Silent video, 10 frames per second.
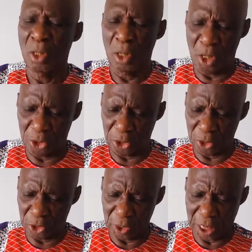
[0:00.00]

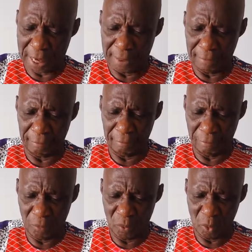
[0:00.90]
horizontal line.
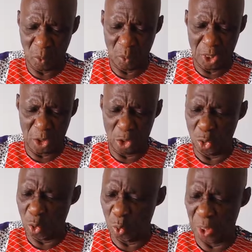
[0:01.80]
We need
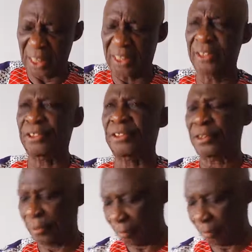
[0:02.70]
to know what that is.